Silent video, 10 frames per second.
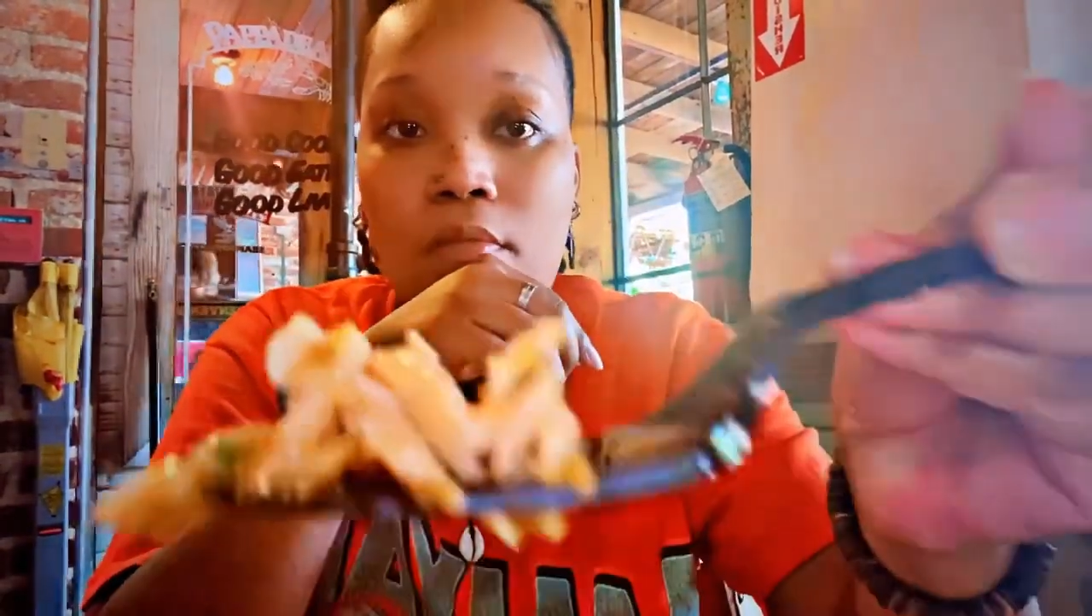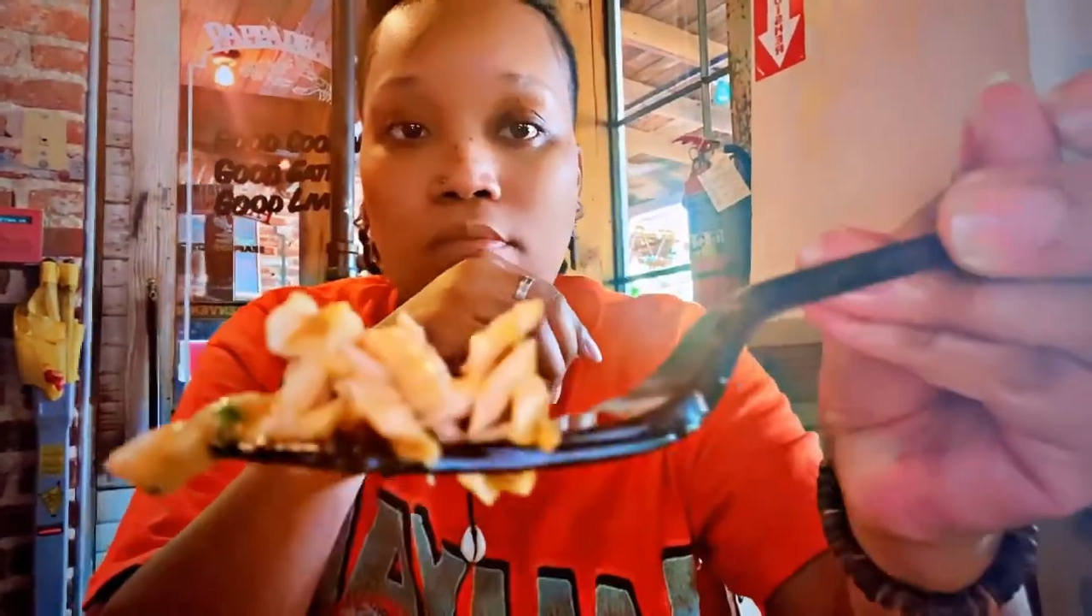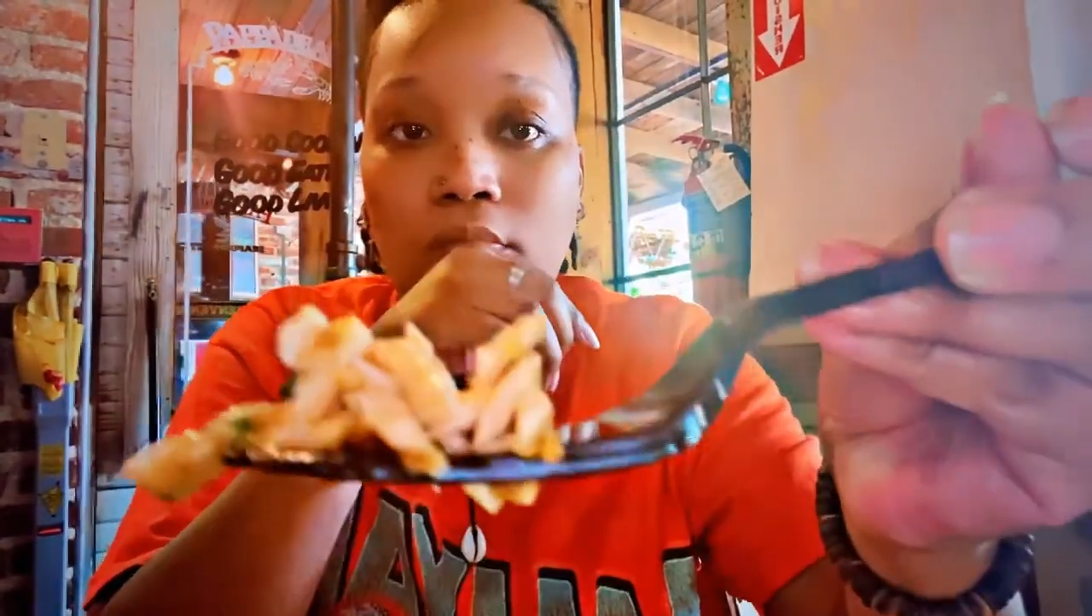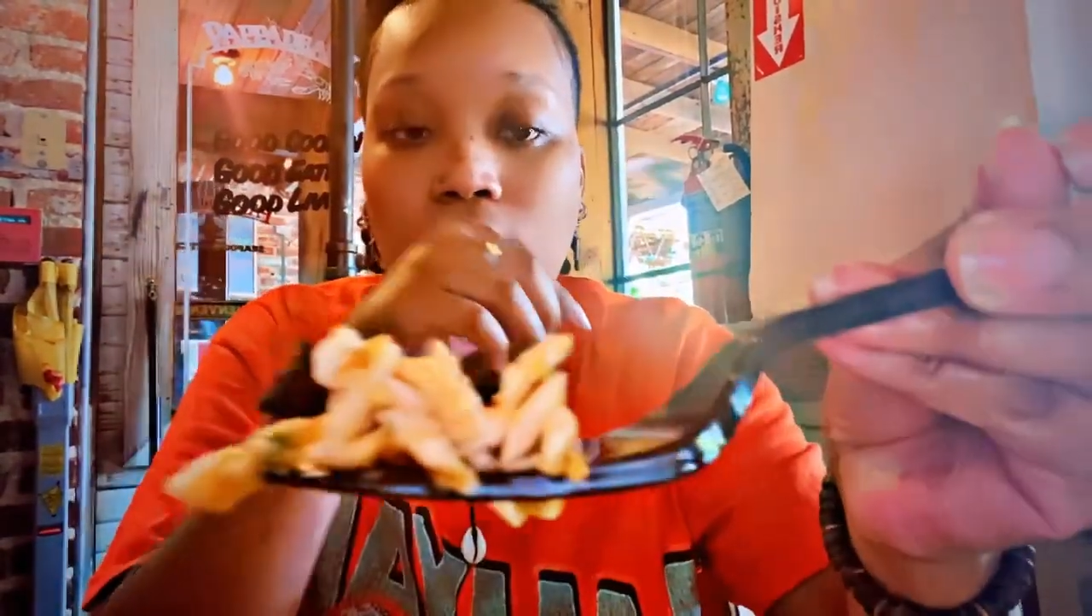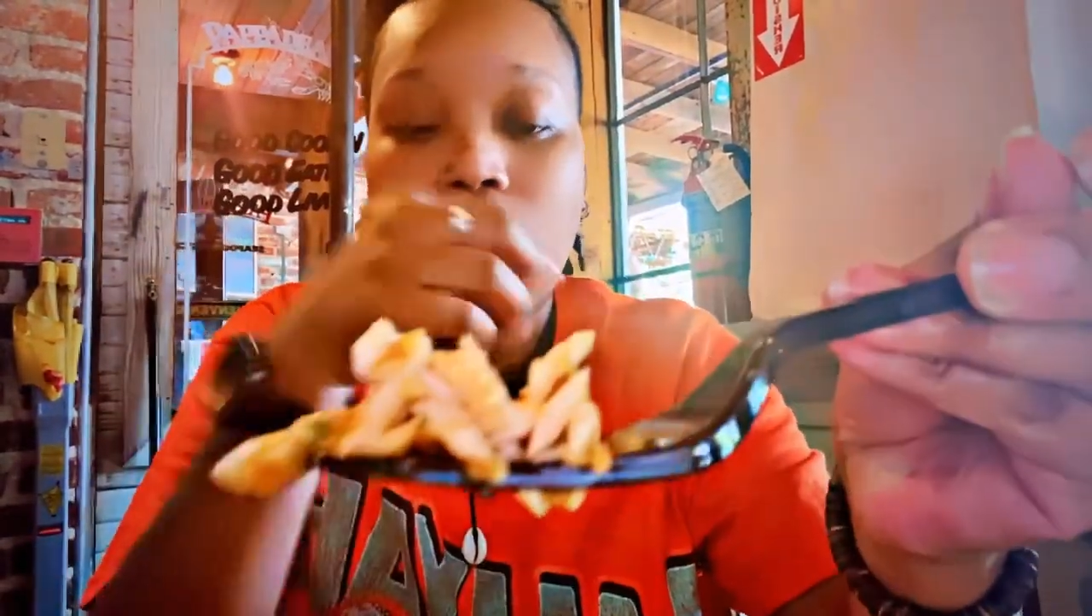
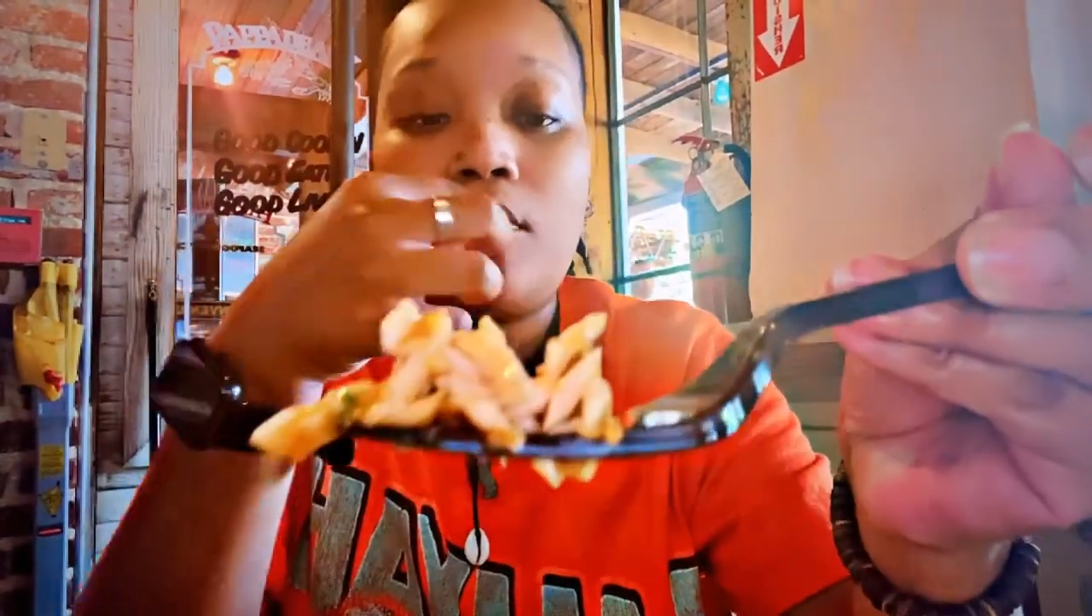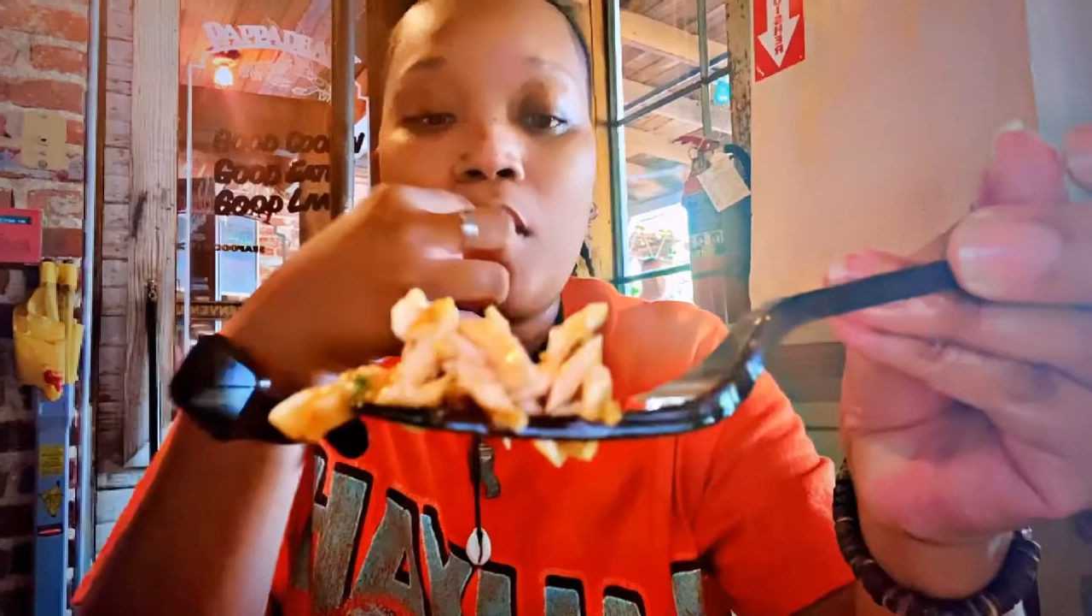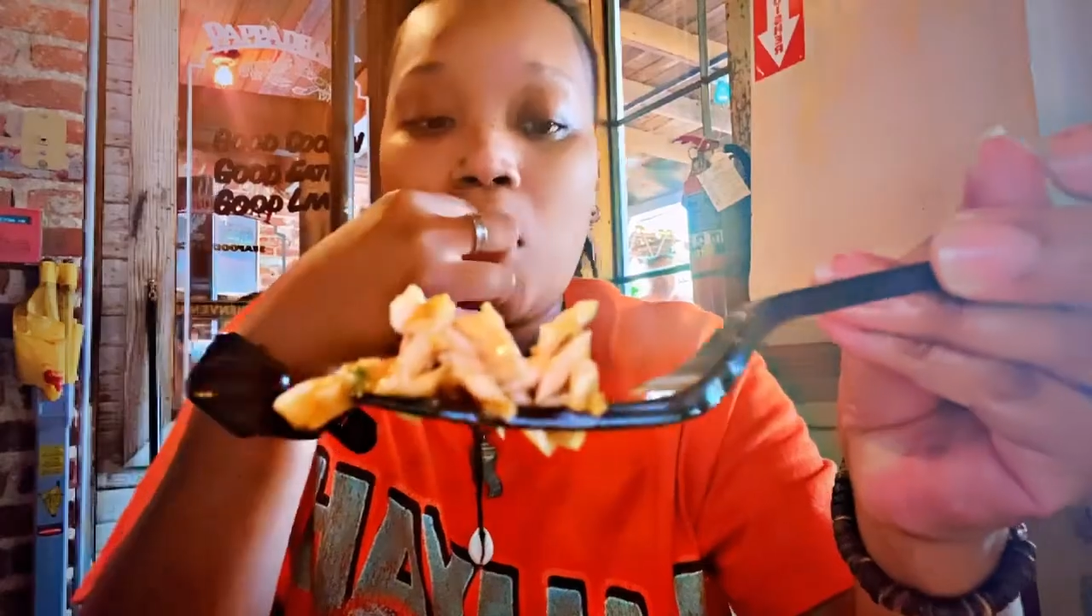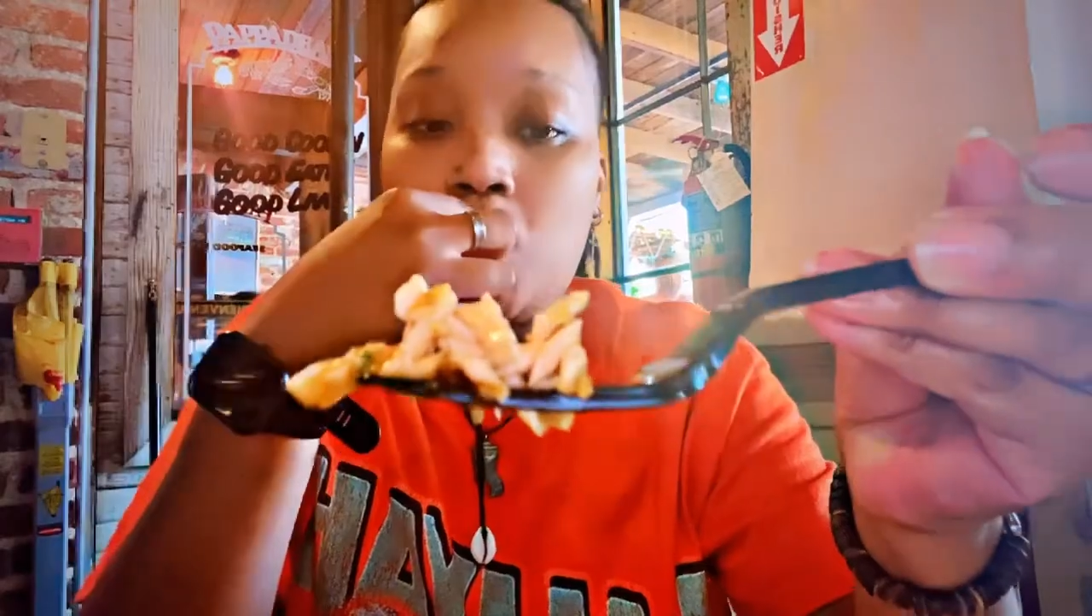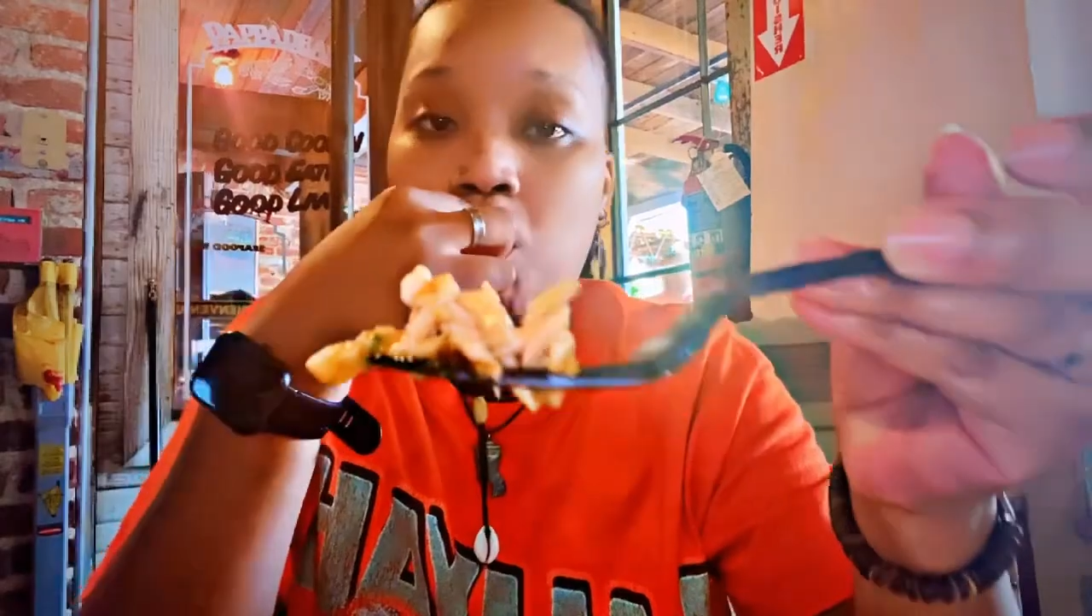And the
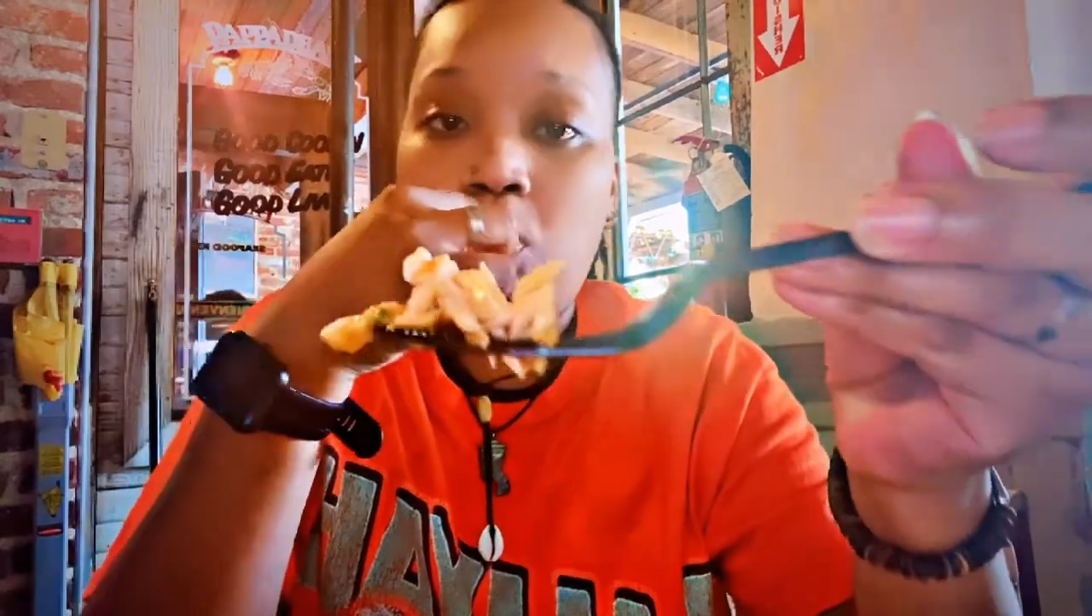salmon was